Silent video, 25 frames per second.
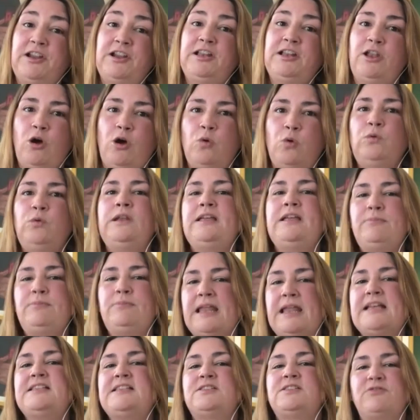lonely
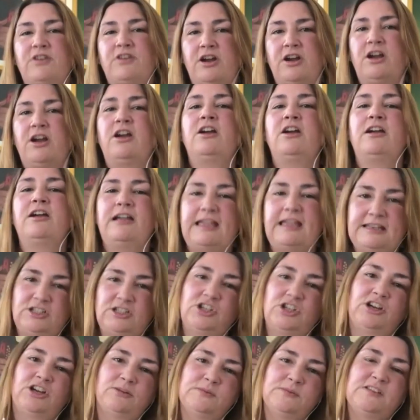place for her in
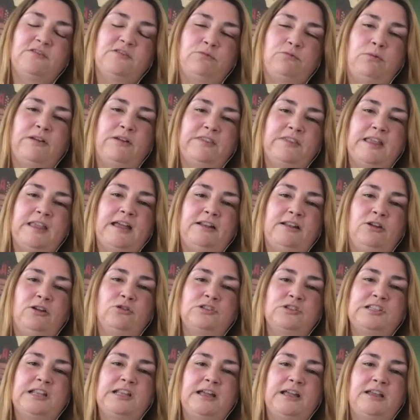terms of what that
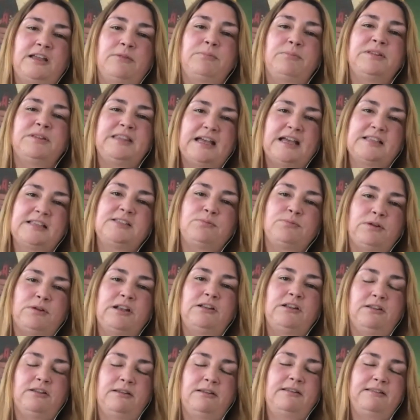looked like. But that's what,
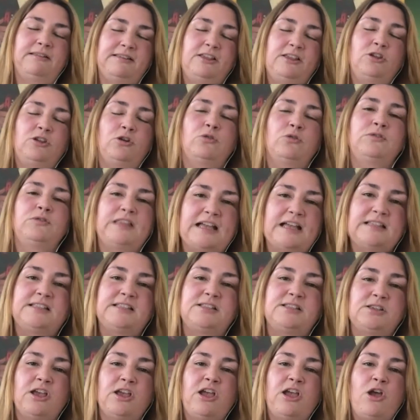
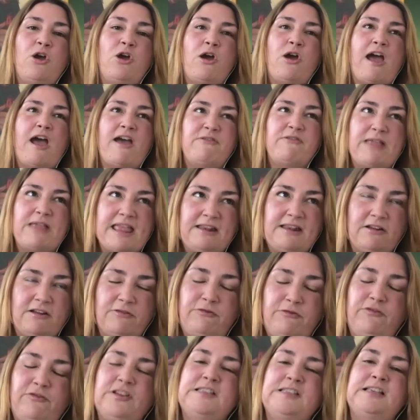that's in a
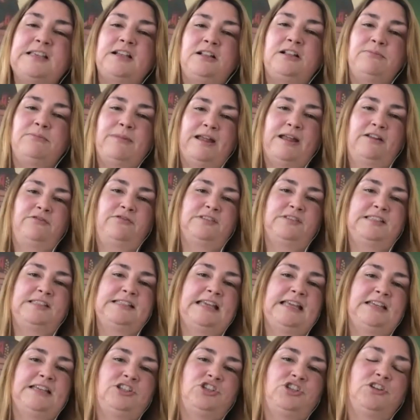physical
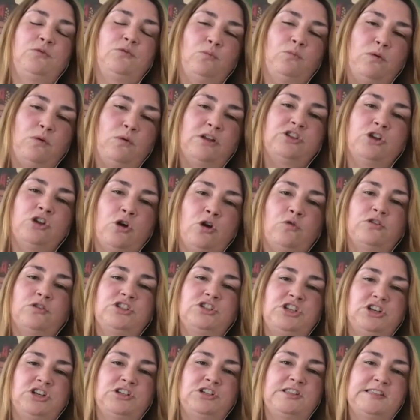manifestation, what no
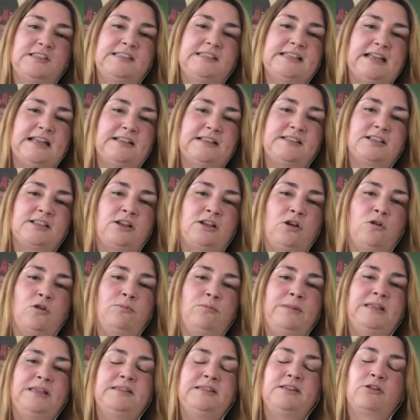return to the status
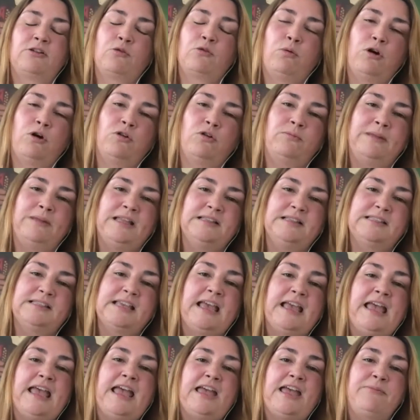quo means.
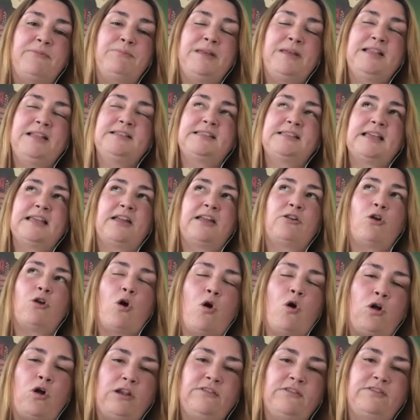It means that
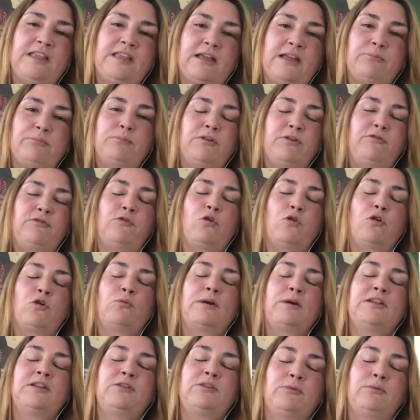all of that before,
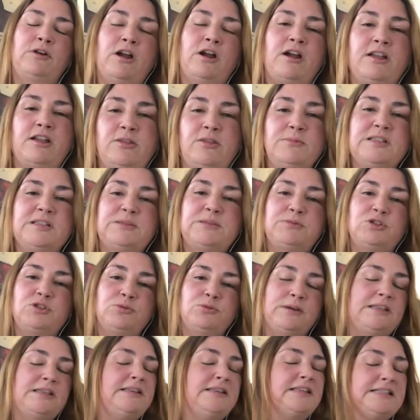where there were arguments
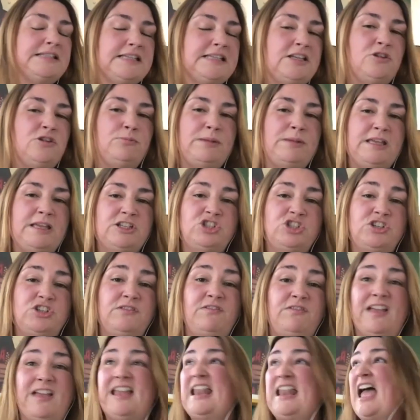between the DUP and Sinn
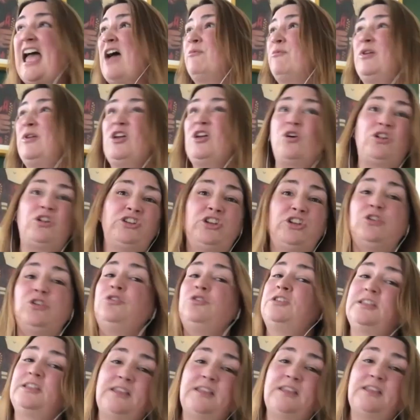Féin, and we all knew
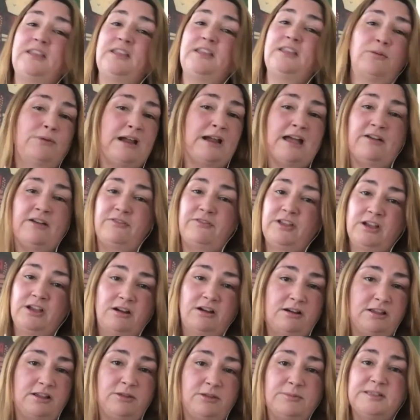that they were having
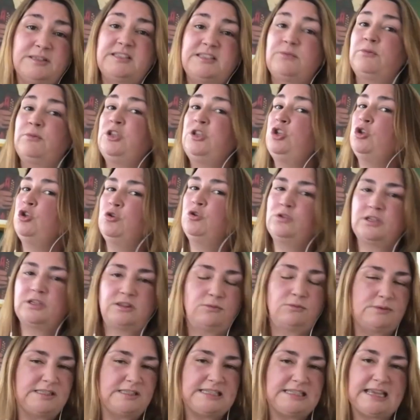arguments, and we knew that there
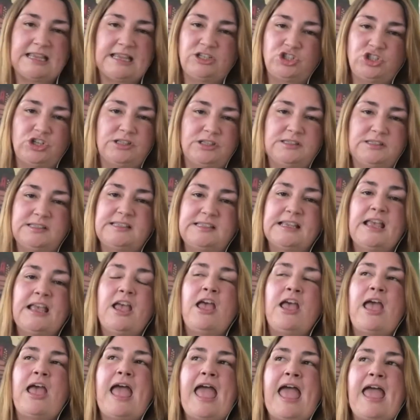was tensions
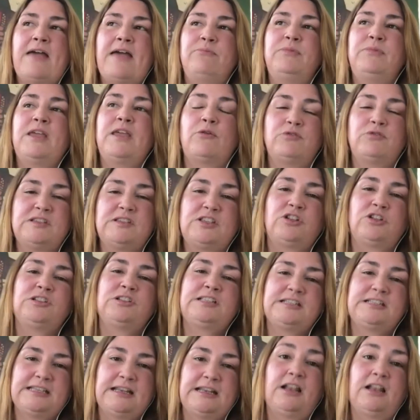that resulted
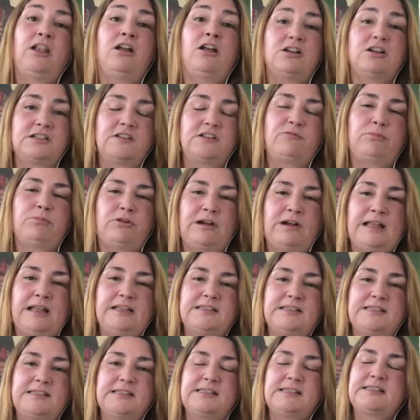in a lot of
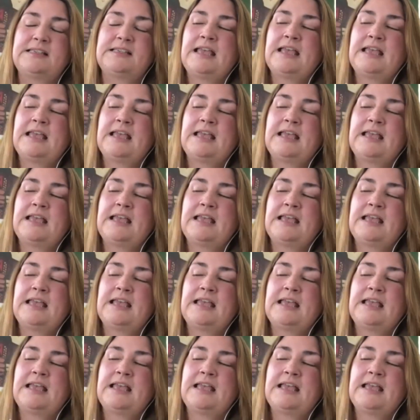paralysis,